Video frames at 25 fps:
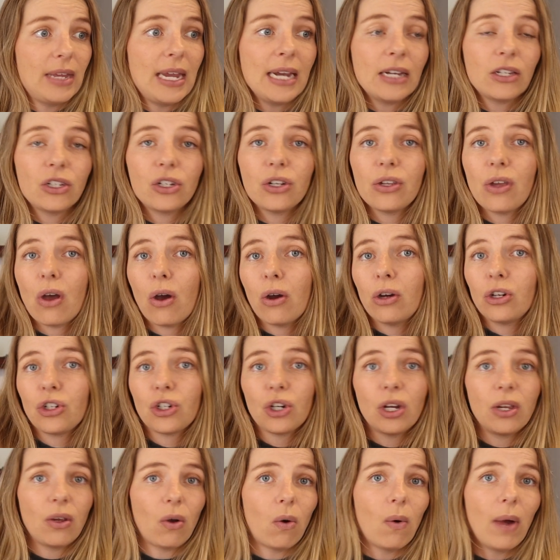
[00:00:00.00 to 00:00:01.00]
next to the
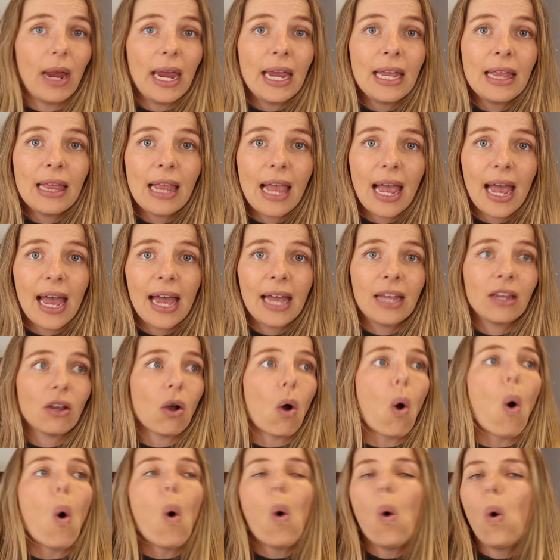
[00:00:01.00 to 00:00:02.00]
ocean or inland,